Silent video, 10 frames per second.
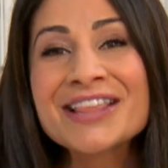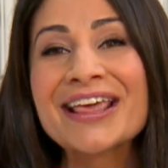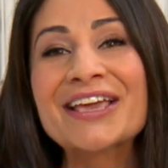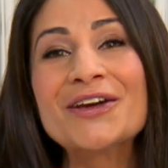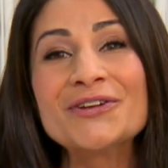
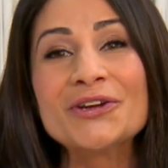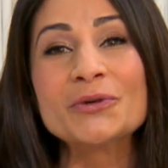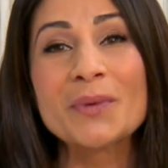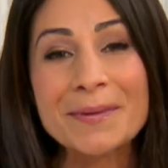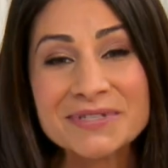they can go to
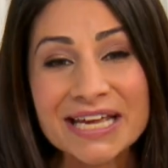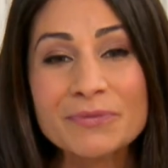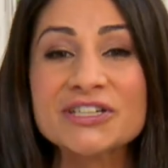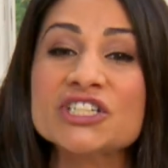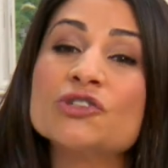your website,
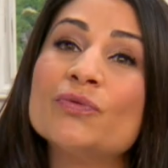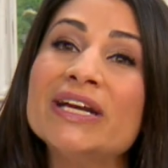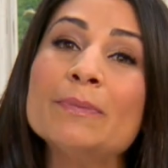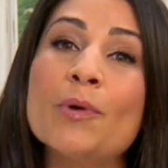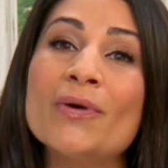which is
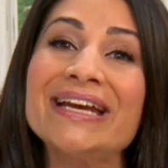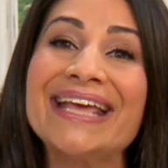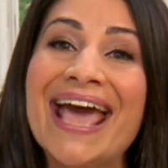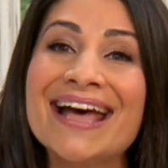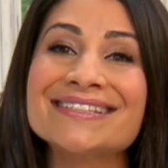
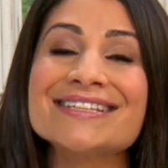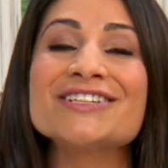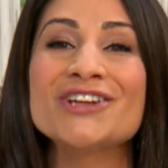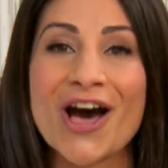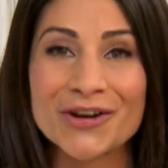
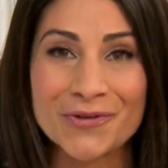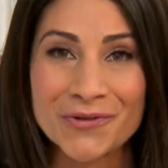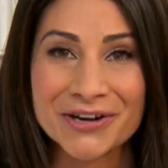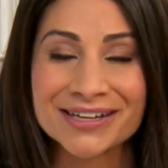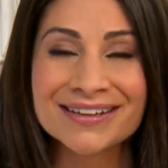
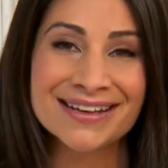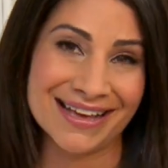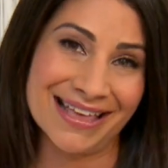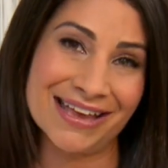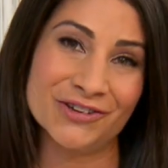greenpointcats.org.
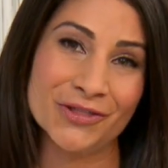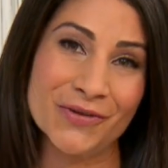Again, you're